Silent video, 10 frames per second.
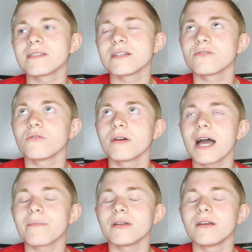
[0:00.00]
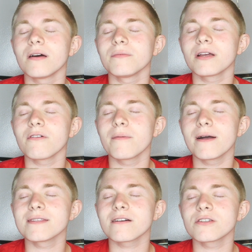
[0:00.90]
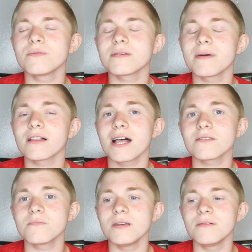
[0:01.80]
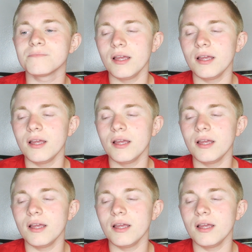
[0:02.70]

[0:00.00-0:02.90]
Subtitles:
I told her what happened, and I'm like crying my eyes out. She was in my class with me.